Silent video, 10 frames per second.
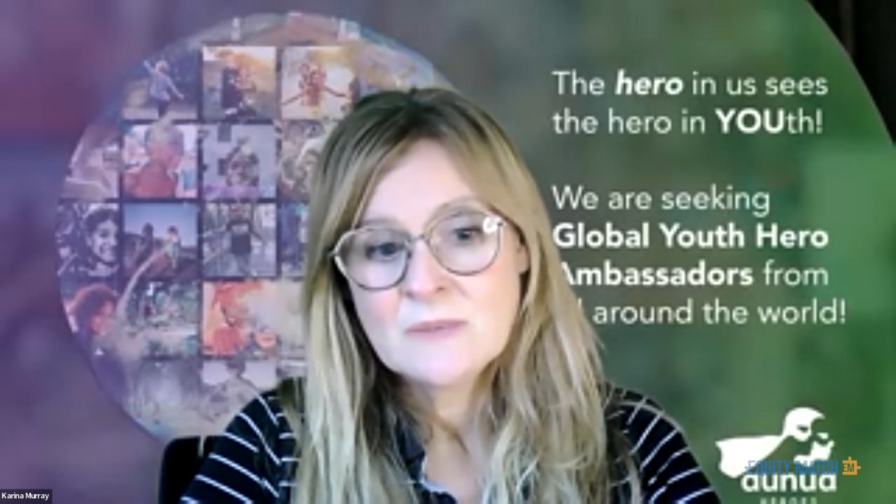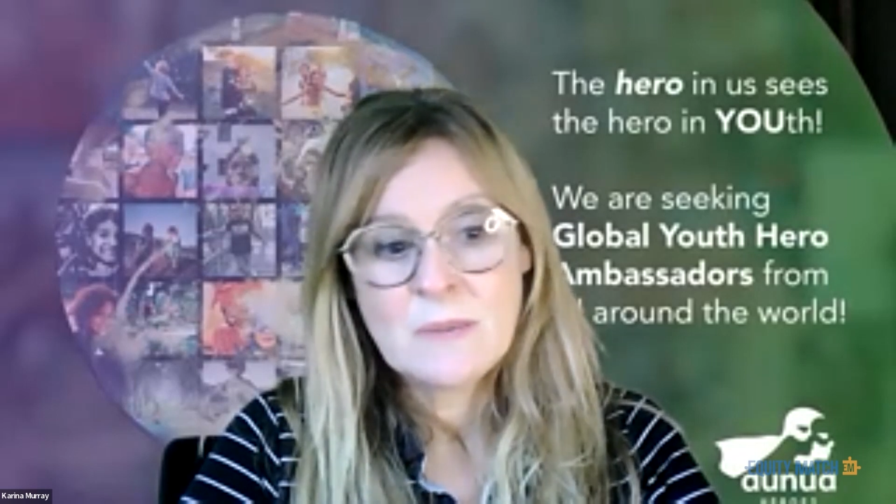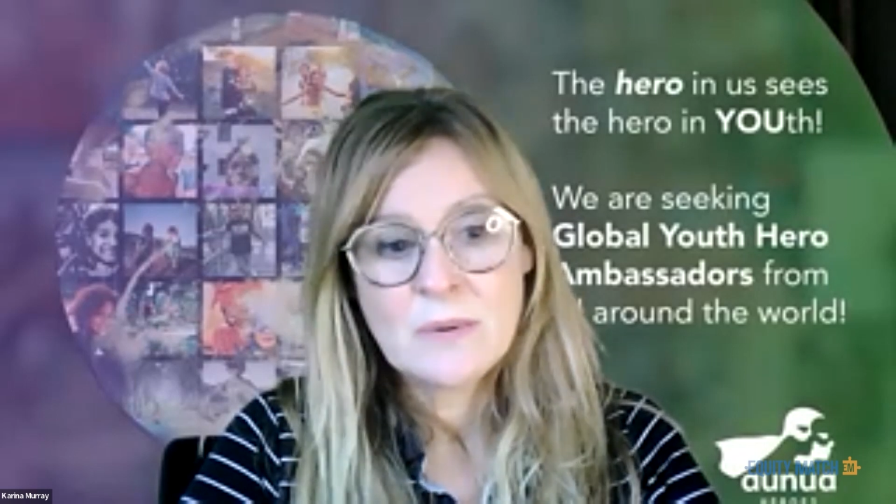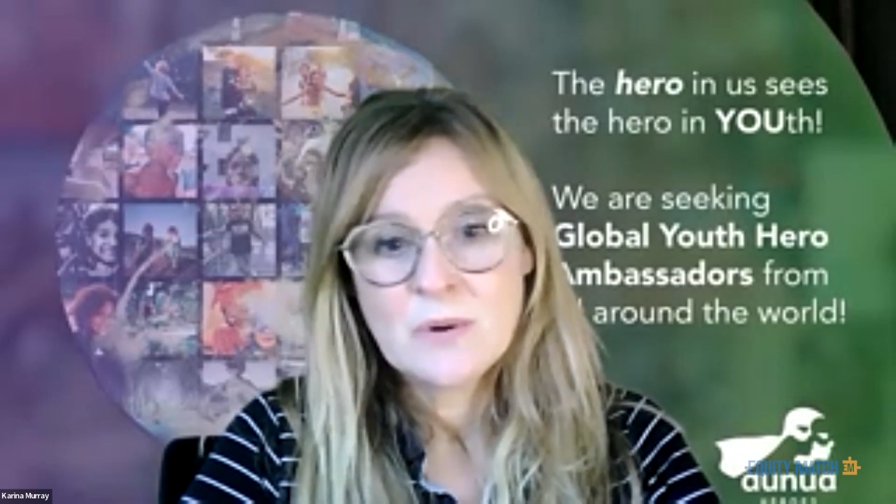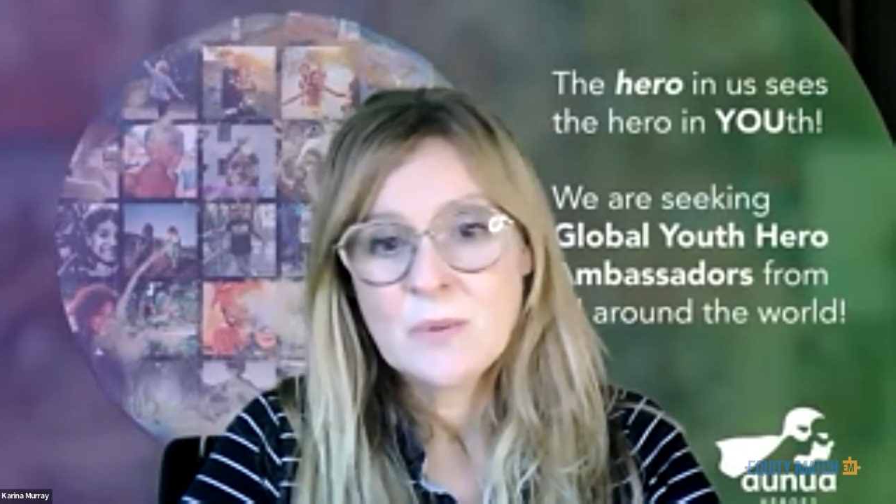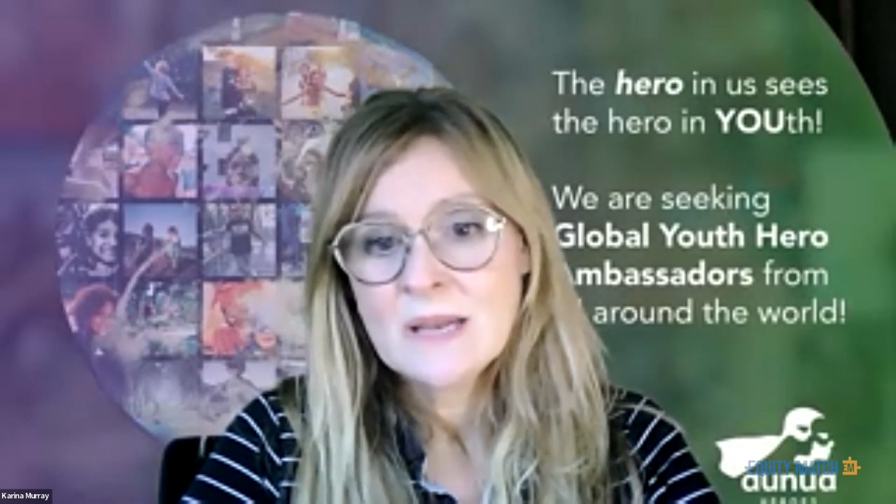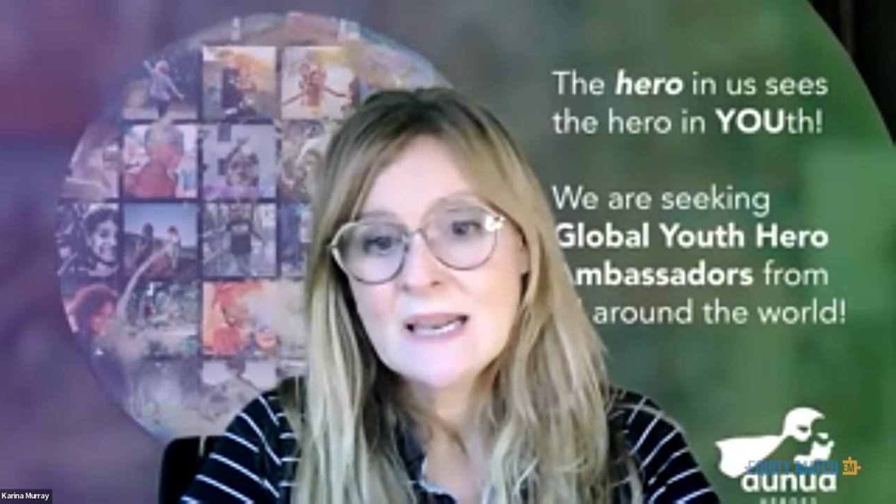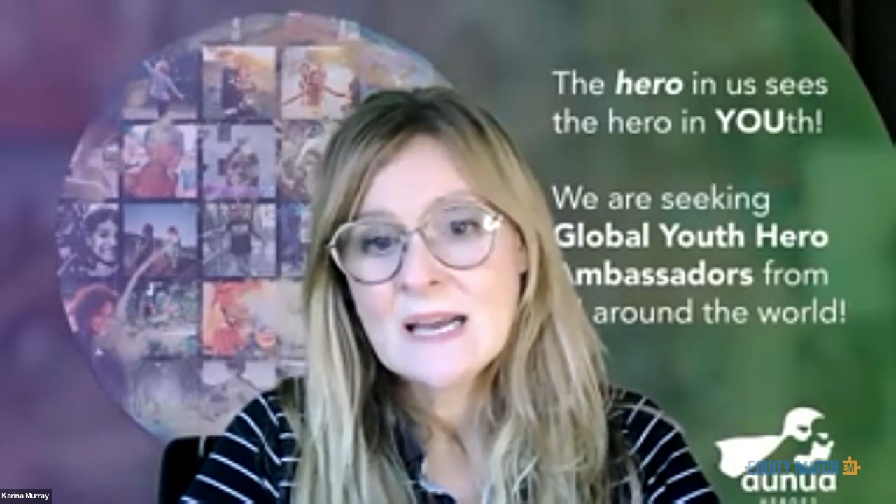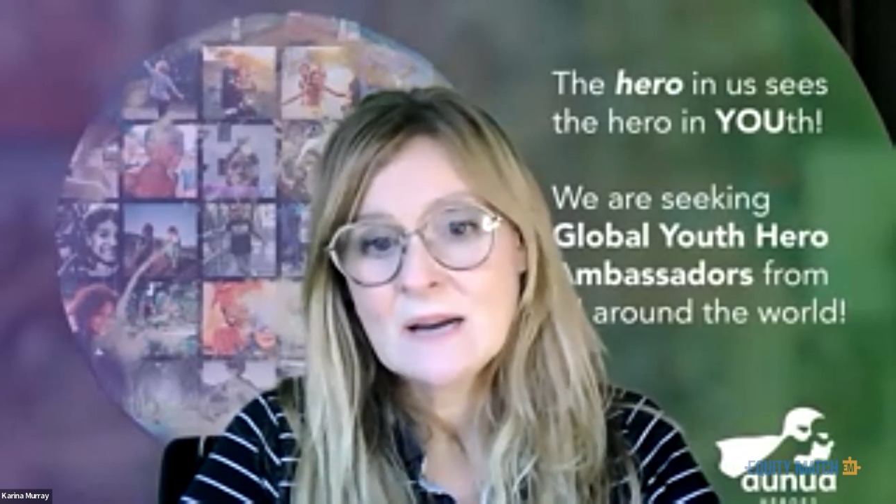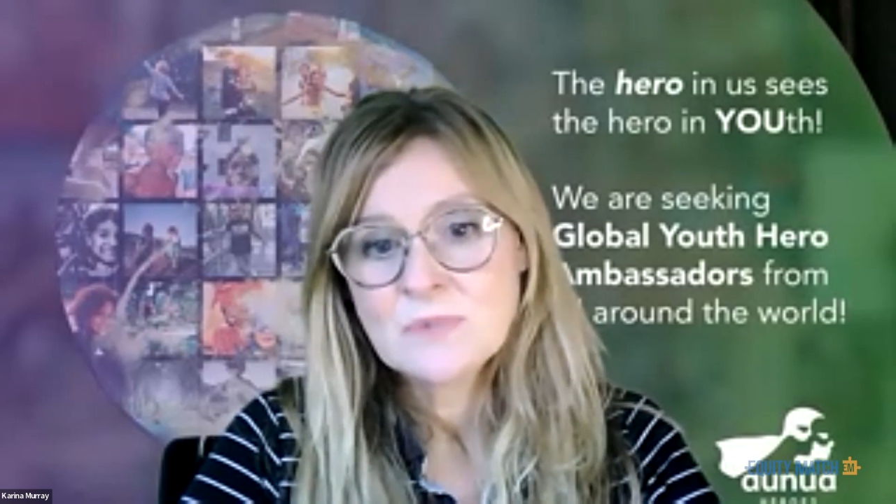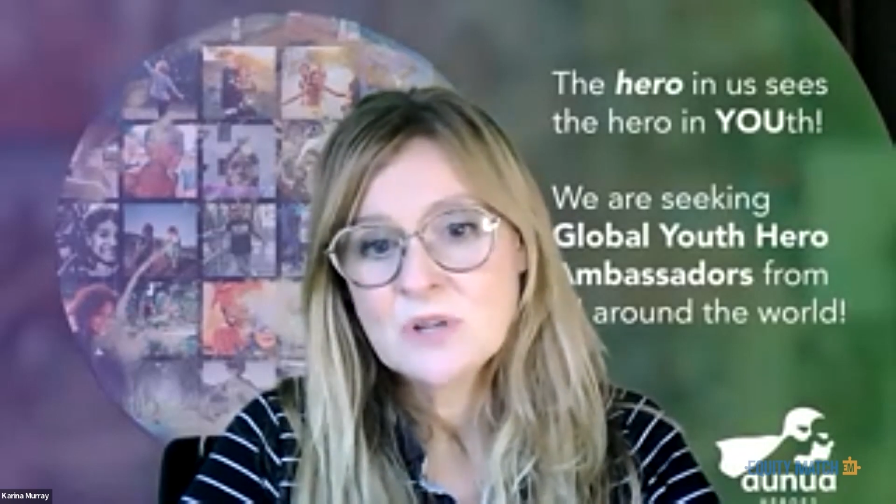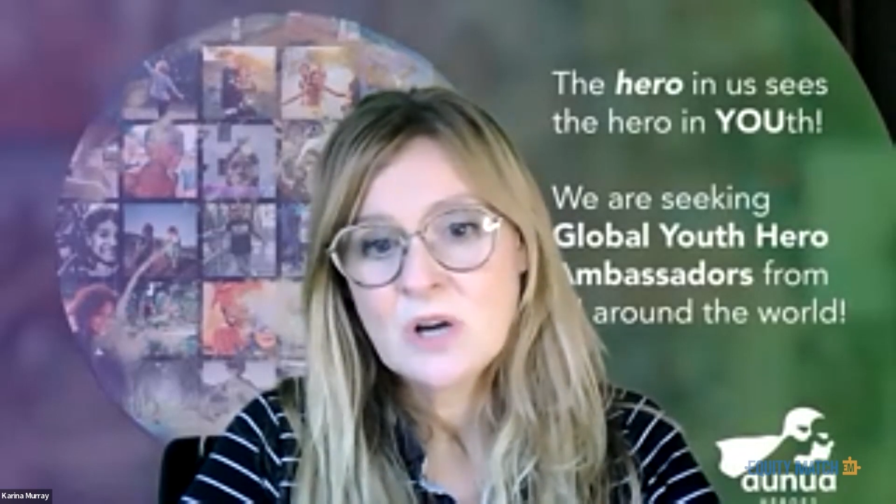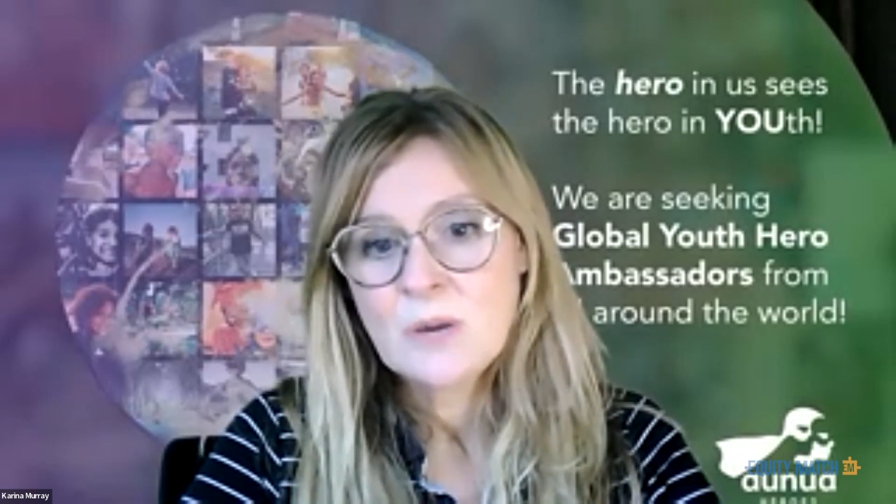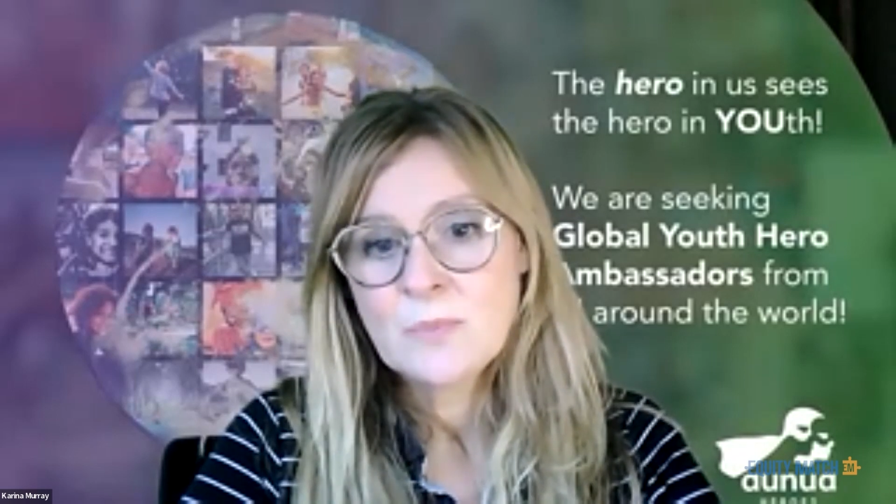Maybe it could be a laptop